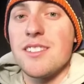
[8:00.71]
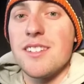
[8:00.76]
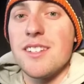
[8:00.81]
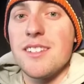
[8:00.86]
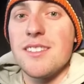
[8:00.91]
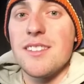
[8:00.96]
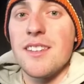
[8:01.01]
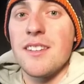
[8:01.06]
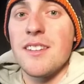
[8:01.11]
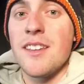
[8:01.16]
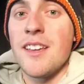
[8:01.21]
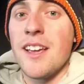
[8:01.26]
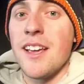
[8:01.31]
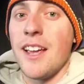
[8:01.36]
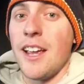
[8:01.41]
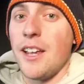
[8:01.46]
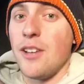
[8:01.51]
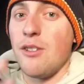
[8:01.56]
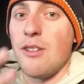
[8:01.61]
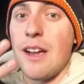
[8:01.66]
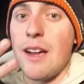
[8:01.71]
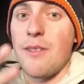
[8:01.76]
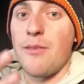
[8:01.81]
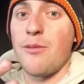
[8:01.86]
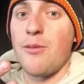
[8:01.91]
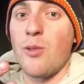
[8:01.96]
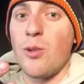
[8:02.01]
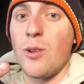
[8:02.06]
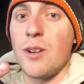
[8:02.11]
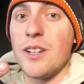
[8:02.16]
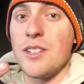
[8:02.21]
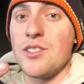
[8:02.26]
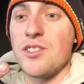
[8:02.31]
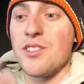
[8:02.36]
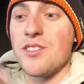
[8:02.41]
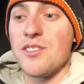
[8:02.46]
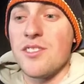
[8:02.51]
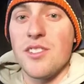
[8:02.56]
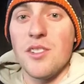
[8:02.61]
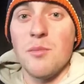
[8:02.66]
season and you have four
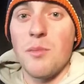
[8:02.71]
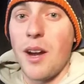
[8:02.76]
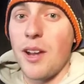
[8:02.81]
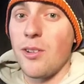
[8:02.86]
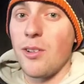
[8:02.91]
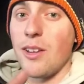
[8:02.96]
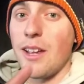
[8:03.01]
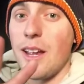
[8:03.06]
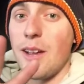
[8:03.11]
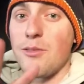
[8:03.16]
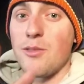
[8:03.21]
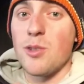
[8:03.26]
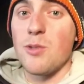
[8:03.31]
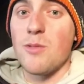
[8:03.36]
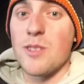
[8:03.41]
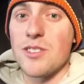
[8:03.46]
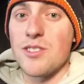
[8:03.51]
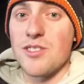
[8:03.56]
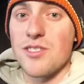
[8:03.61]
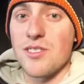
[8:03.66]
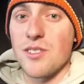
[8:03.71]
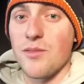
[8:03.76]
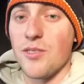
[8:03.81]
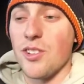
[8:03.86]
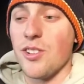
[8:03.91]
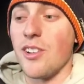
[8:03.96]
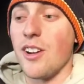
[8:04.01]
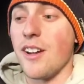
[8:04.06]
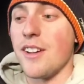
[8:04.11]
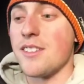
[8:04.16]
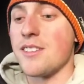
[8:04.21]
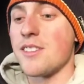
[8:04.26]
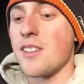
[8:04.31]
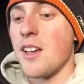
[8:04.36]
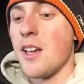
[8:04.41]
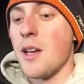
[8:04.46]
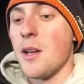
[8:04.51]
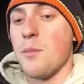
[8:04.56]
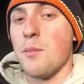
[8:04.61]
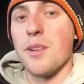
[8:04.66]
inches, you might only have two inches of good ice
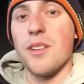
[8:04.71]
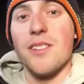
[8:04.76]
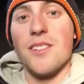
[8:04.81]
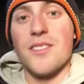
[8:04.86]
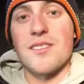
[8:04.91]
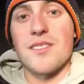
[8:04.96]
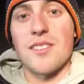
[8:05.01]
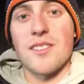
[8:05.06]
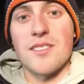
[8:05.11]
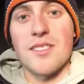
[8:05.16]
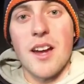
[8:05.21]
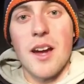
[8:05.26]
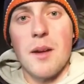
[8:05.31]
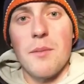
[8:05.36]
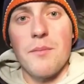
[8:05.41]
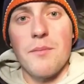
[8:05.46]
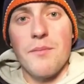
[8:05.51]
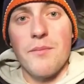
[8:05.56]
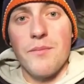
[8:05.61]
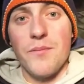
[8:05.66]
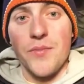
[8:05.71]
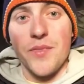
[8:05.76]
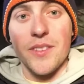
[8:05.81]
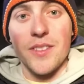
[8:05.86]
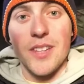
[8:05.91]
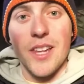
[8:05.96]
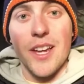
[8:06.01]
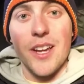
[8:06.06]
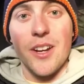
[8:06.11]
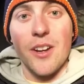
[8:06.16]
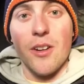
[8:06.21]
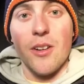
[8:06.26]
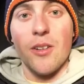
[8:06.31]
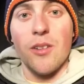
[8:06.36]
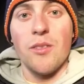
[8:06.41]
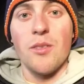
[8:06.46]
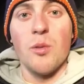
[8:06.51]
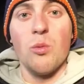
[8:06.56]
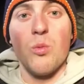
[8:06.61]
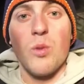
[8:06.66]
because the top
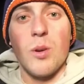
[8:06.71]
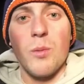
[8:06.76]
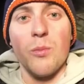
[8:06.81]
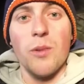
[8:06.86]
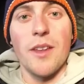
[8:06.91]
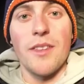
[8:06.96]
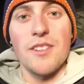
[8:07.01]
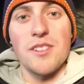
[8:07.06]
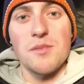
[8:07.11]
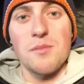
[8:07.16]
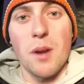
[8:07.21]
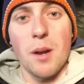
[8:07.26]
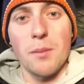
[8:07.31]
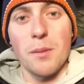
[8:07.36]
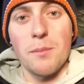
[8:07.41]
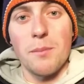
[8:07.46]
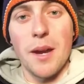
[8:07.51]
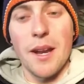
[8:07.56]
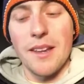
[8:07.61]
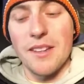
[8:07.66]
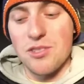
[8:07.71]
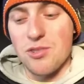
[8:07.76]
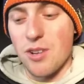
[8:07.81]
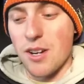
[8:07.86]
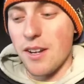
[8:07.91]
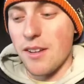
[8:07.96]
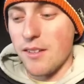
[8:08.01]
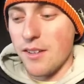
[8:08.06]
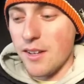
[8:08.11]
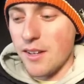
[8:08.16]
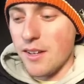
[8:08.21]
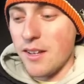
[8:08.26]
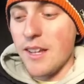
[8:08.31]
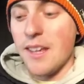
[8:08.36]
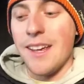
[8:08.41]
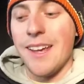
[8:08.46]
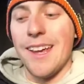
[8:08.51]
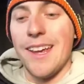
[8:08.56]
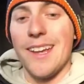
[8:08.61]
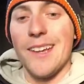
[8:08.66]
layer, the warm weather's probably penetrated it,
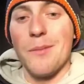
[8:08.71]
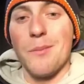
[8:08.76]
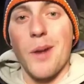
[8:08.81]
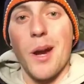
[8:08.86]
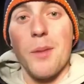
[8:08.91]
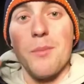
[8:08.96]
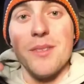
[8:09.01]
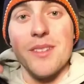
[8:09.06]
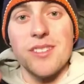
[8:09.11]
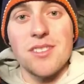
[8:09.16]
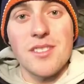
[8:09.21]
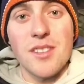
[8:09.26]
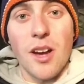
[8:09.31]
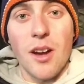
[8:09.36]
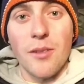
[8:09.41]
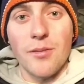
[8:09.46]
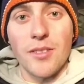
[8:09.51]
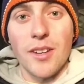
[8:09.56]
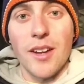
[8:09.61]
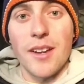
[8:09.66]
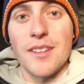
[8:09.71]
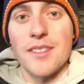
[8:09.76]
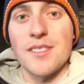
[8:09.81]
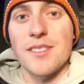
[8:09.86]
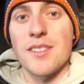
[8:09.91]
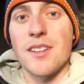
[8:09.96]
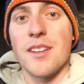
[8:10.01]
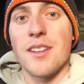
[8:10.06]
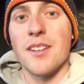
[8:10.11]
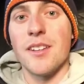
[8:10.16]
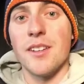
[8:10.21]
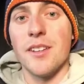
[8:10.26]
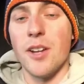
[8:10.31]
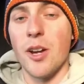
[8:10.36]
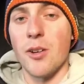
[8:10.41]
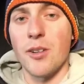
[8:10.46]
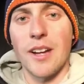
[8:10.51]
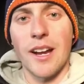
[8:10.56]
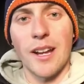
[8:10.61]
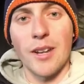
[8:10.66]
and it might be soft ice. You
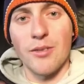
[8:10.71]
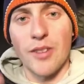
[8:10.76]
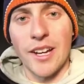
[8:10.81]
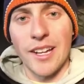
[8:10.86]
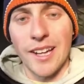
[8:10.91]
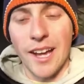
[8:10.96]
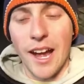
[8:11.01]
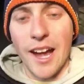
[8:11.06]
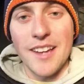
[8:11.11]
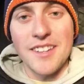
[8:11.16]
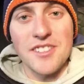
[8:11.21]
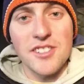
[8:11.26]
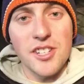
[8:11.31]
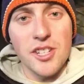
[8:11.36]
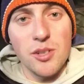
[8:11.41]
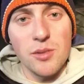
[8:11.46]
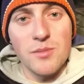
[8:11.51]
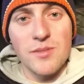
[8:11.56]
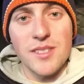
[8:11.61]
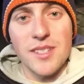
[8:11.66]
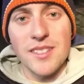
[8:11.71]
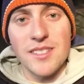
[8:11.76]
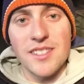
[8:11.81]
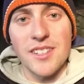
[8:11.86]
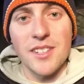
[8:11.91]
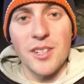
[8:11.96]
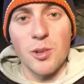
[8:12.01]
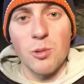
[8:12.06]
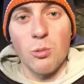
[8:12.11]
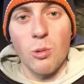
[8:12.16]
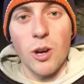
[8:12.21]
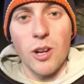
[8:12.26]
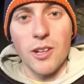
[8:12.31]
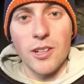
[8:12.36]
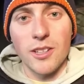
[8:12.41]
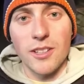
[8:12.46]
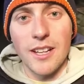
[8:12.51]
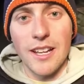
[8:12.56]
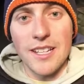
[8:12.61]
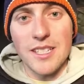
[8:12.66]
know, kind of like an ice cube sits in your
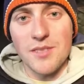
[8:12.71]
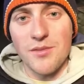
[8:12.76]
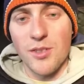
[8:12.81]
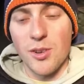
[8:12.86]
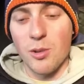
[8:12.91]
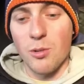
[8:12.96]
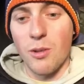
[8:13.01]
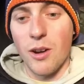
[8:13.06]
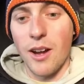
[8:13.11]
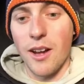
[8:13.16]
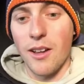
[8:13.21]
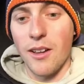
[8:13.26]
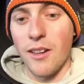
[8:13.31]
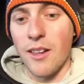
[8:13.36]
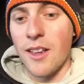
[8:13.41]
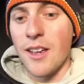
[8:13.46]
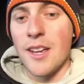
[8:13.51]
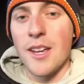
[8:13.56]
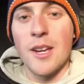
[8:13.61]
water glass for a while.